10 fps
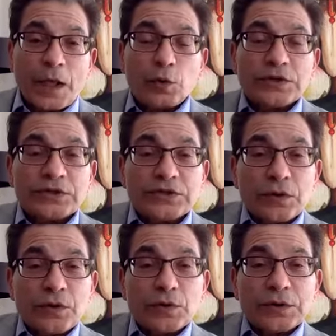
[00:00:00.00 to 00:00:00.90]
all
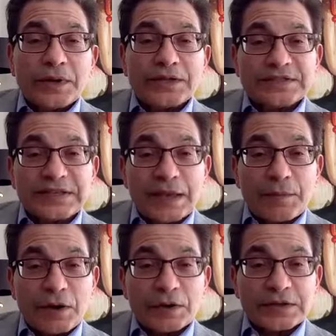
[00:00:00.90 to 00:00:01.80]
the mothers
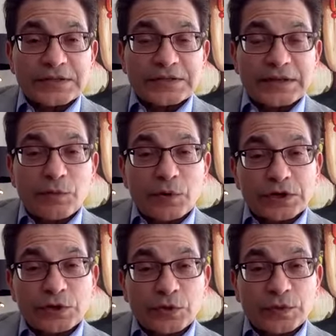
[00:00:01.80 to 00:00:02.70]
came out as well. They
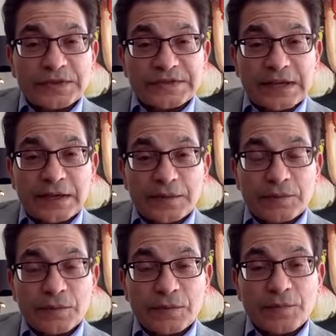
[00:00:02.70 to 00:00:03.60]
wanted to do the
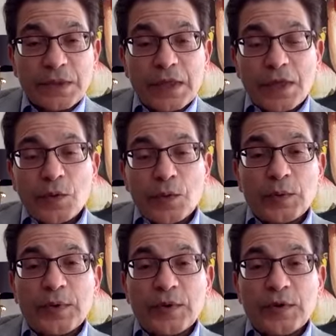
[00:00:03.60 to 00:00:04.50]
same.
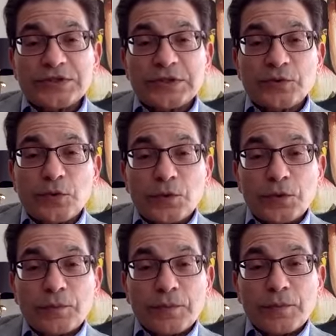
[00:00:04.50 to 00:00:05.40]
When we reached the
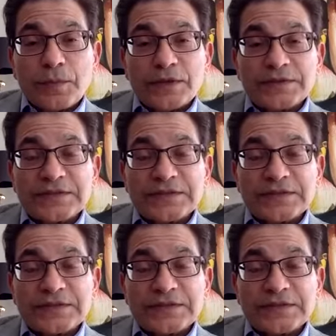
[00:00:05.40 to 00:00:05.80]
door, Mother